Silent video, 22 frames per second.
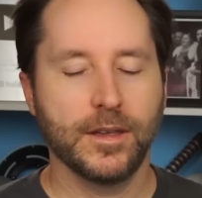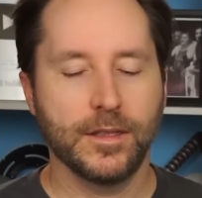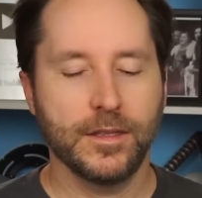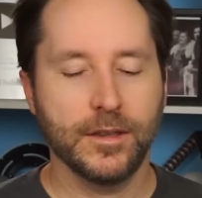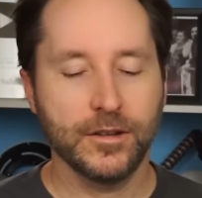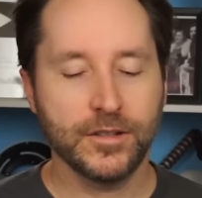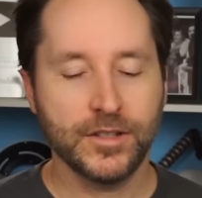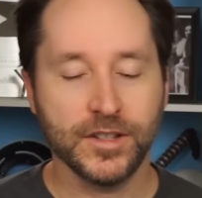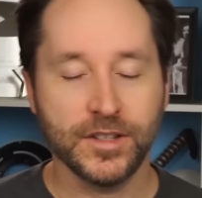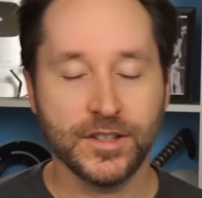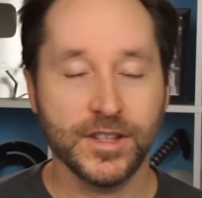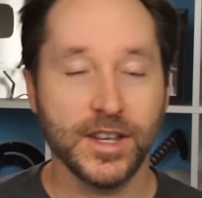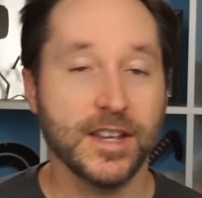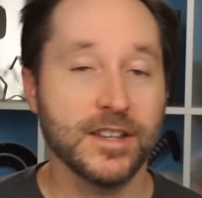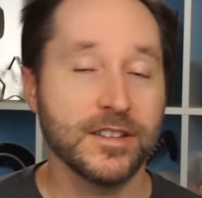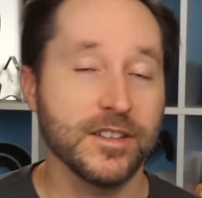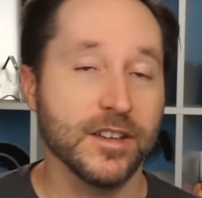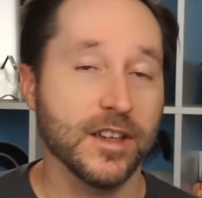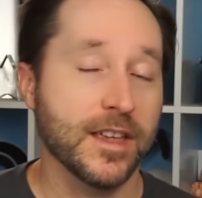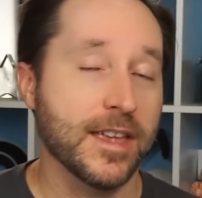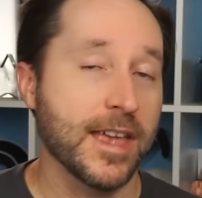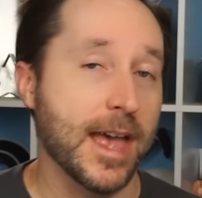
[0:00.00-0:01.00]
Their
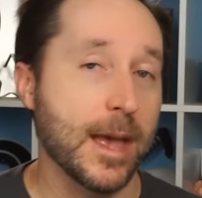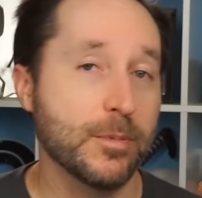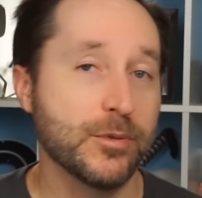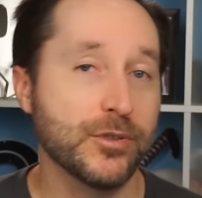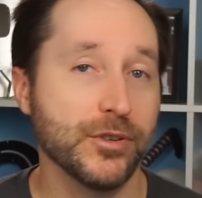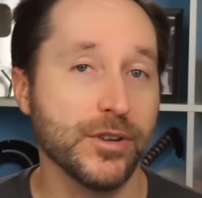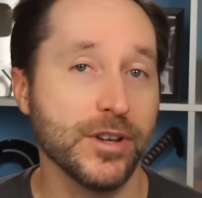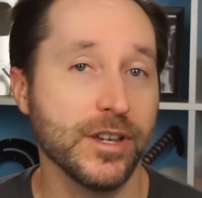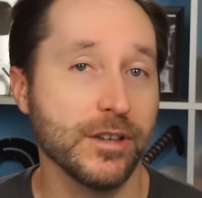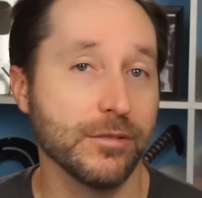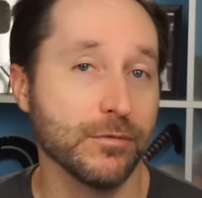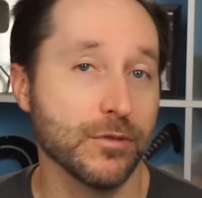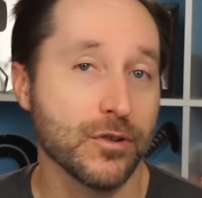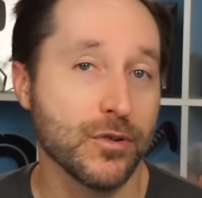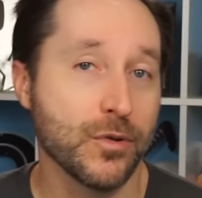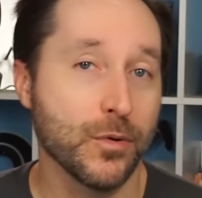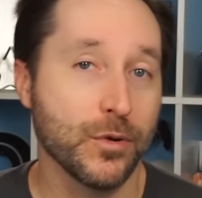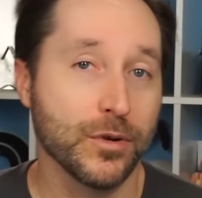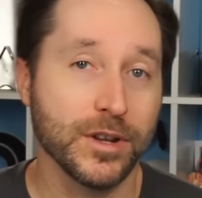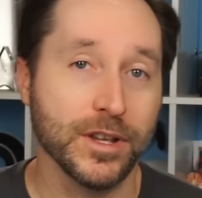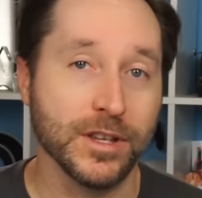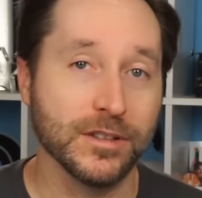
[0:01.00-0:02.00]
success at capturing and
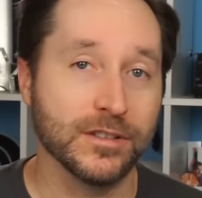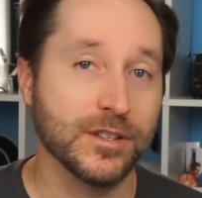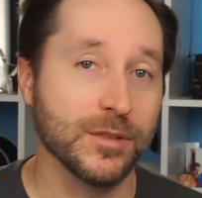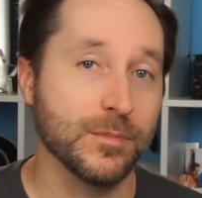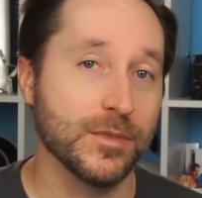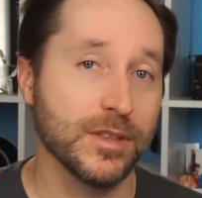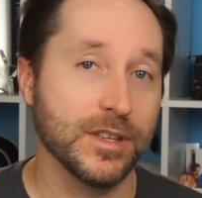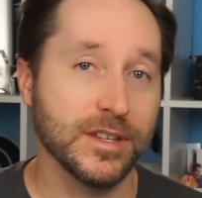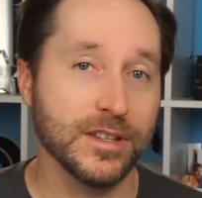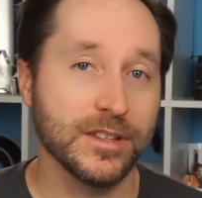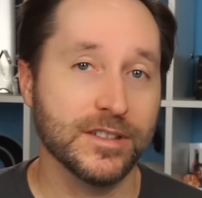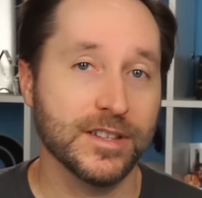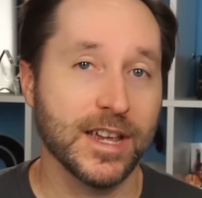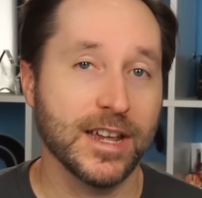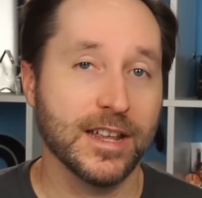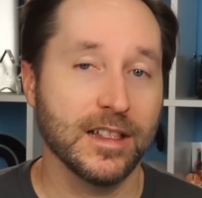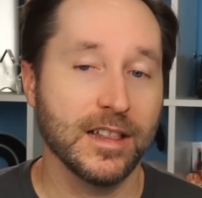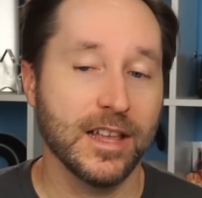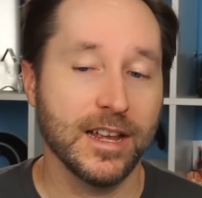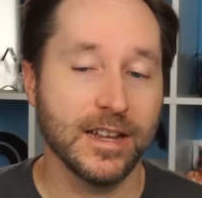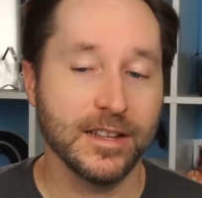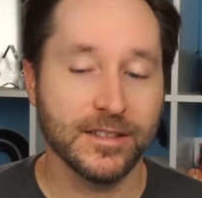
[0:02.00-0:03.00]
recording some of these
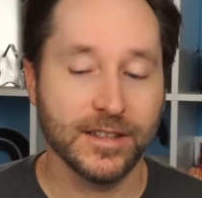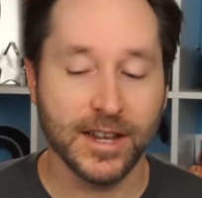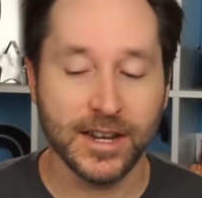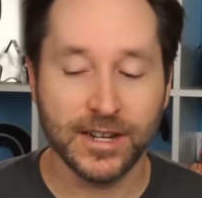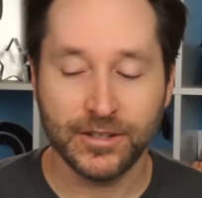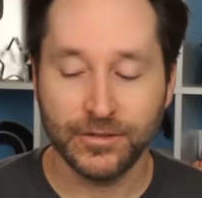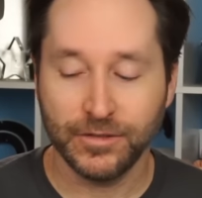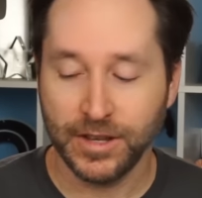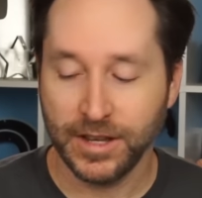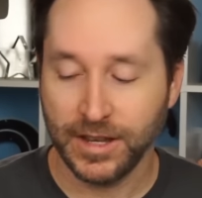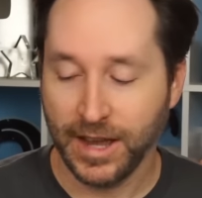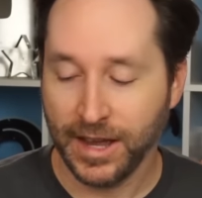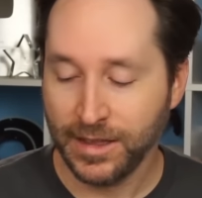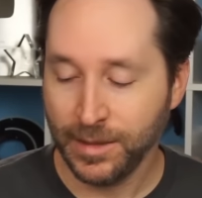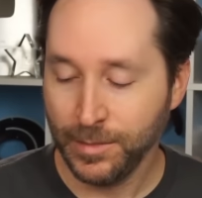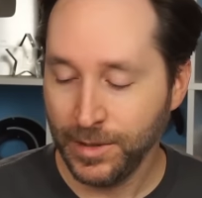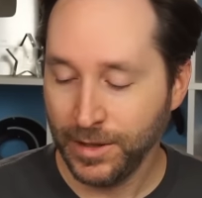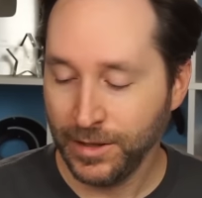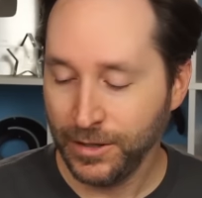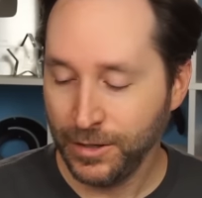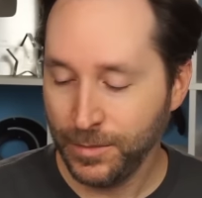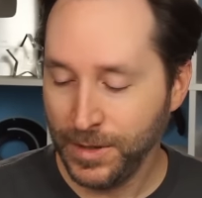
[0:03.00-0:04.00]
satellites actually got
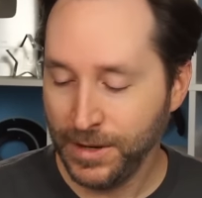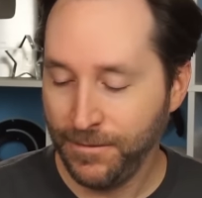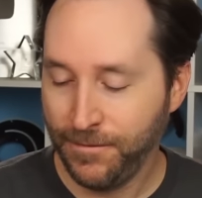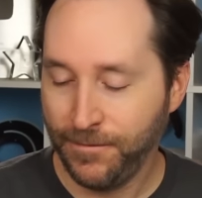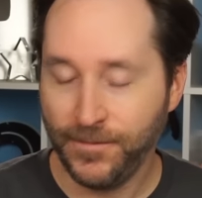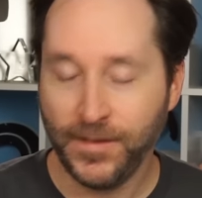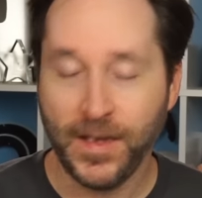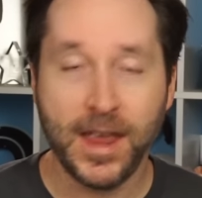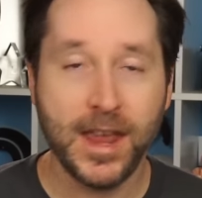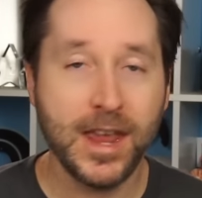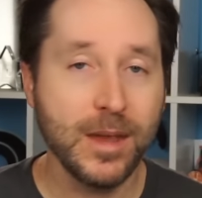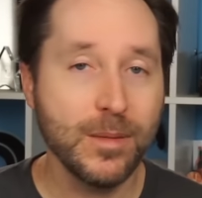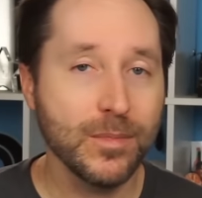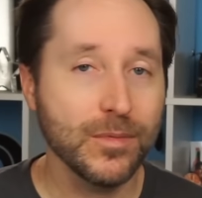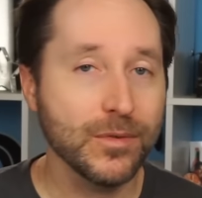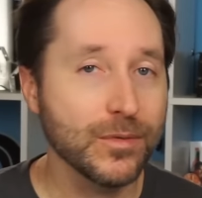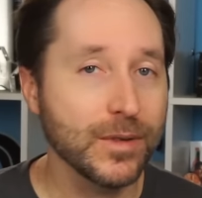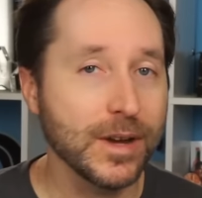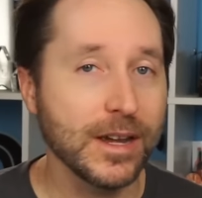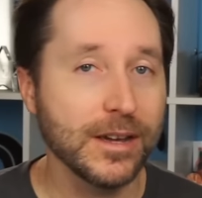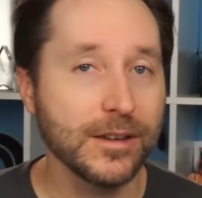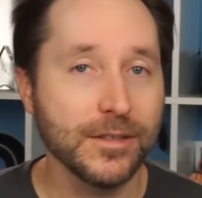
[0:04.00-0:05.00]
them a little bit of fame
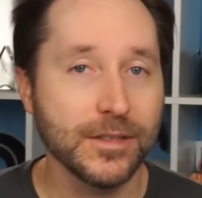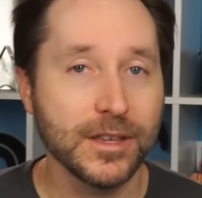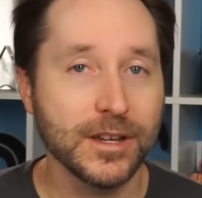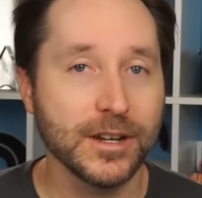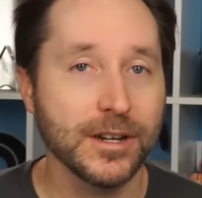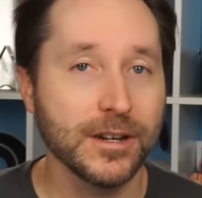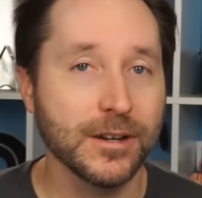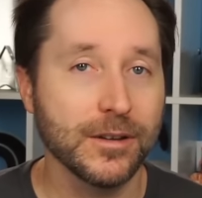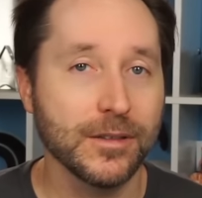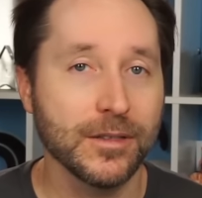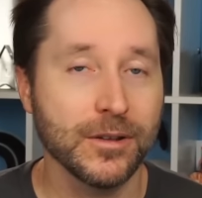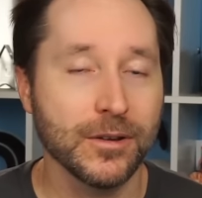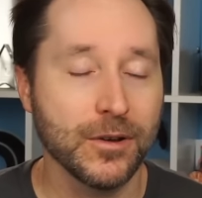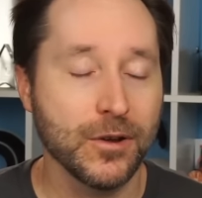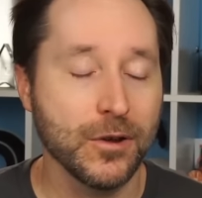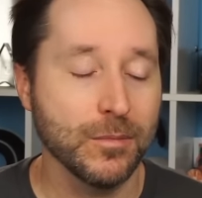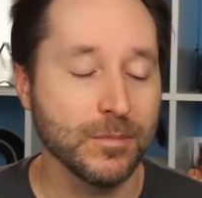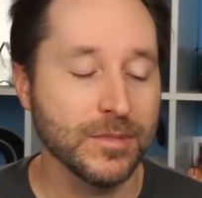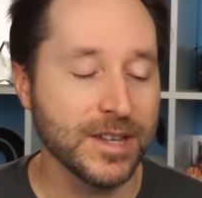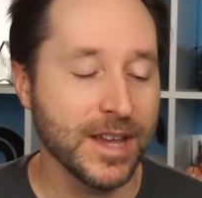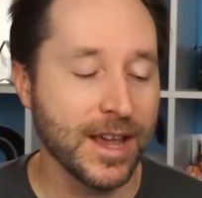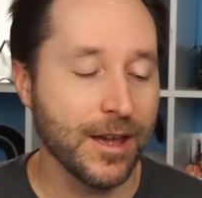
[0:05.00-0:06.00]
around their, their
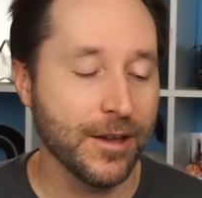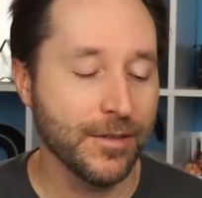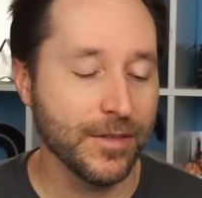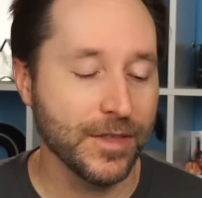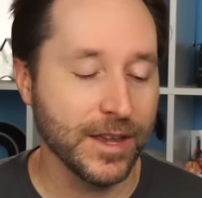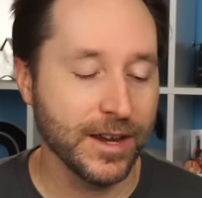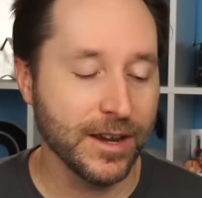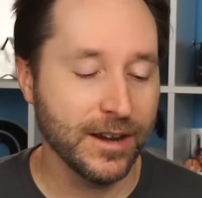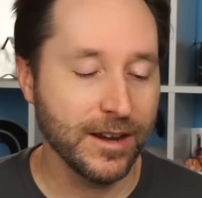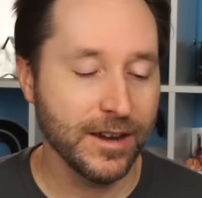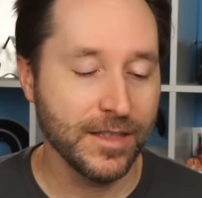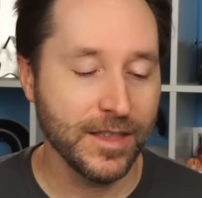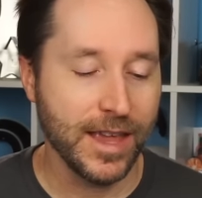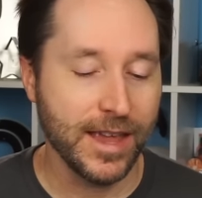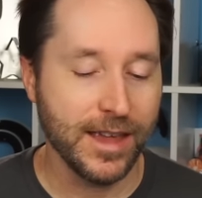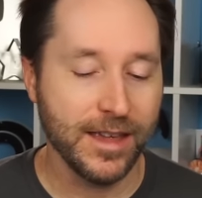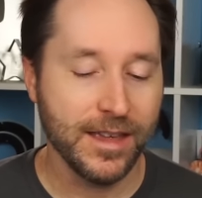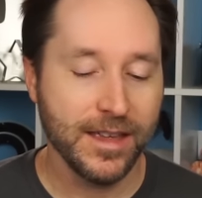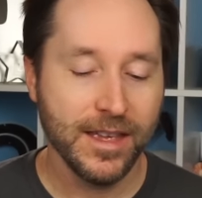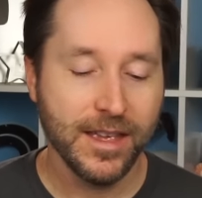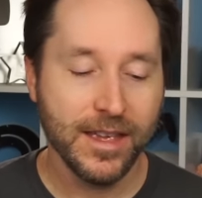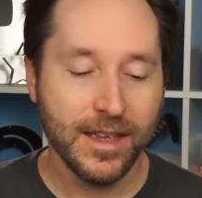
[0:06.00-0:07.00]
hometown there, and
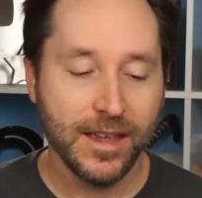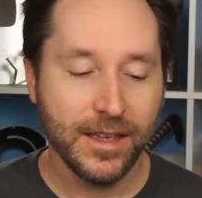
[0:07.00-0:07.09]
they